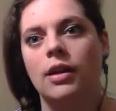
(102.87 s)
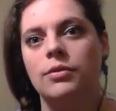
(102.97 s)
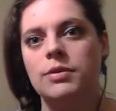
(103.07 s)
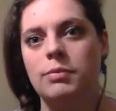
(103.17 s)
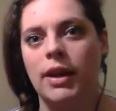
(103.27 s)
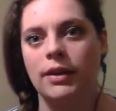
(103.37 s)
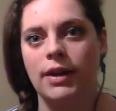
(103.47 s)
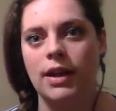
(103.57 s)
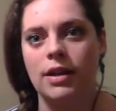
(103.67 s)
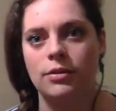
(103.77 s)
and was
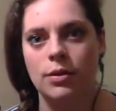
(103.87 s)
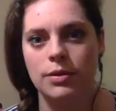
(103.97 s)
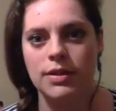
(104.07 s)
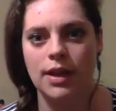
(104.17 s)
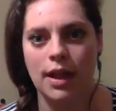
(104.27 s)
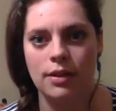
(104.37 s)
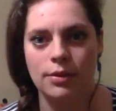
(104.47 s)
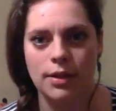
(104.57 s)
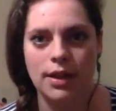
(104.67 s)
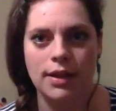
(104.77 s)
buried and rose again
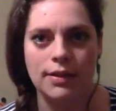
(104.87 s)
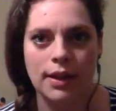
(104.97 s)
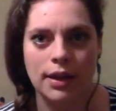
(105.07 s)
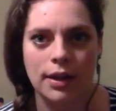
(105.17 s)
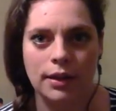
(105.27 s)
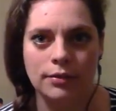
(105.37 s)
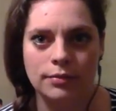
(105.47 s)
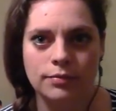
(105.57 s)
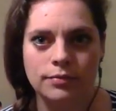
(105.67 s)
three days later.